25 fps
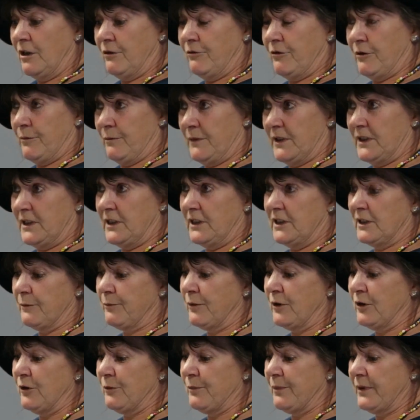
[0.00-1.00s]
from the
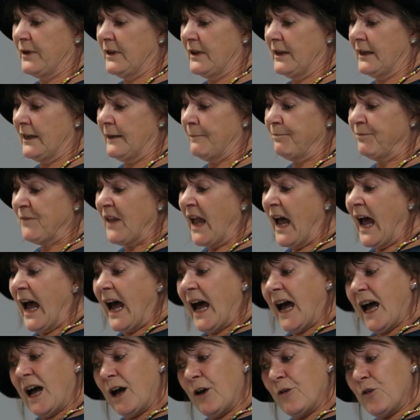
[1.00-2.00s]
DWP.
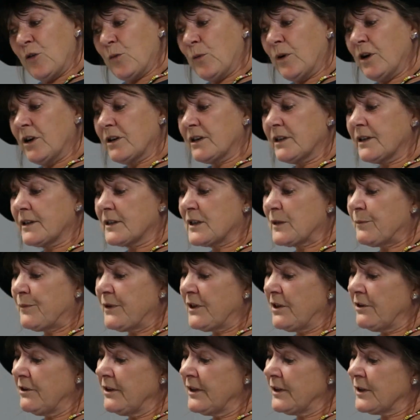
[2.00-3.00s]
How the work
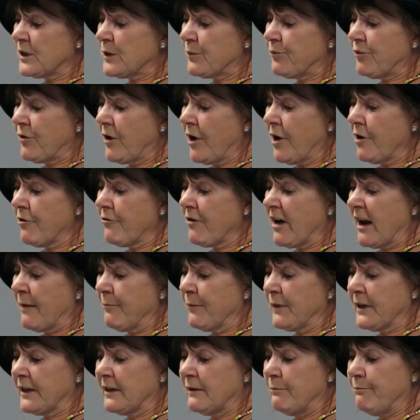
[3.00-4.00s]
experience
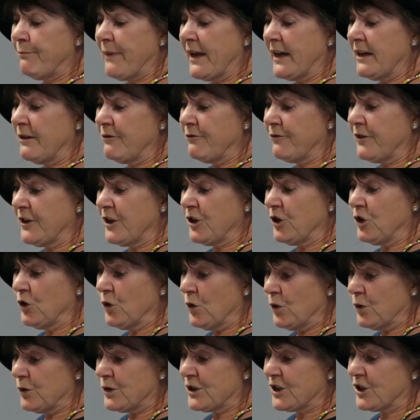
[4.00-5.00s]
programme can benefit
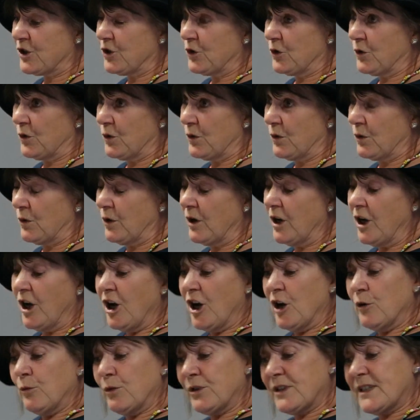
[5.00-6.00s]
your store.
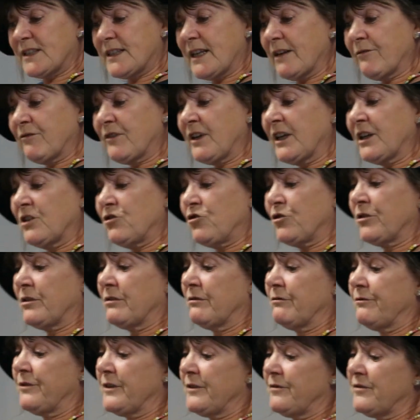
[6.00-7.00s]
Would
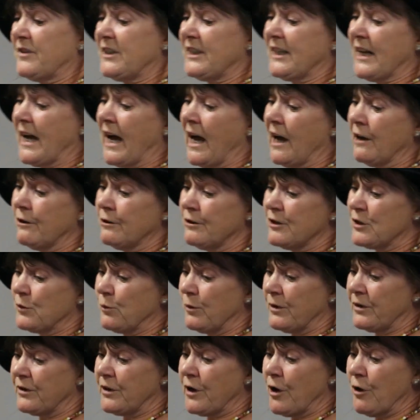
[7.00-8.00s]
750 hours
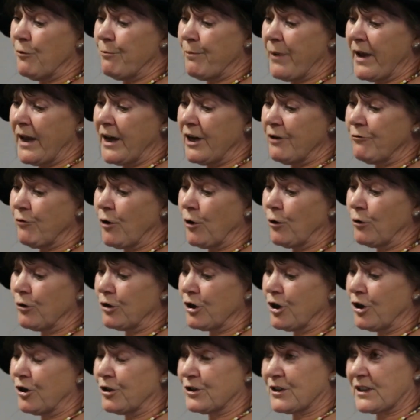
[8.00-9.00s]
with no payroll
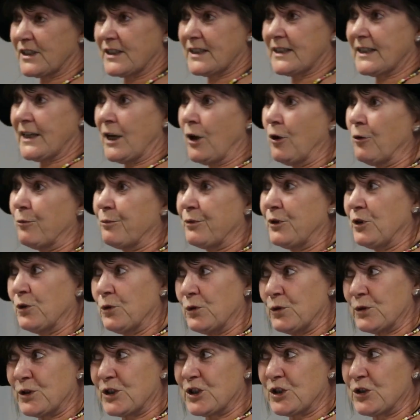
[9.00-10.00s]
costs help
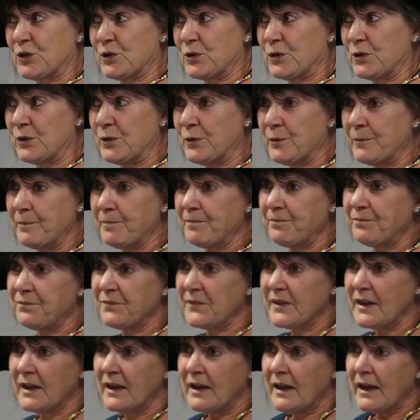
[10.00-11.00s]
your store?
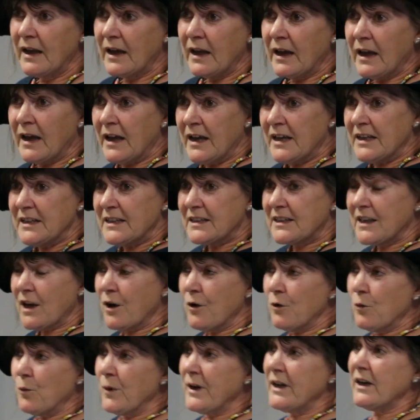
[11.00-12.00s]

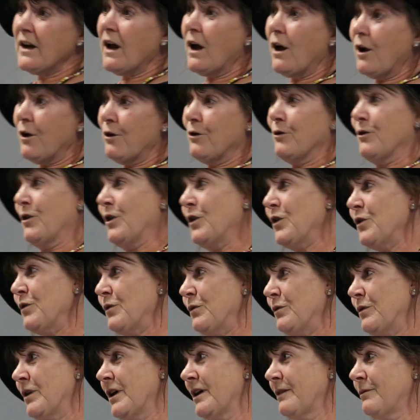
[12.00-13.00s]
So we know
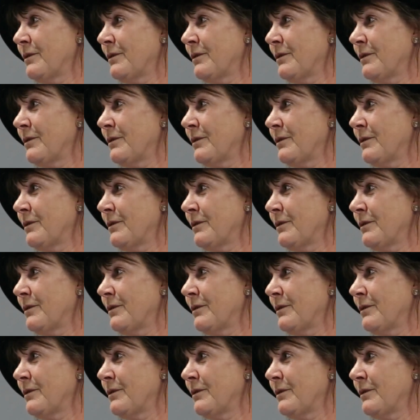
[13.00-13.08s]
who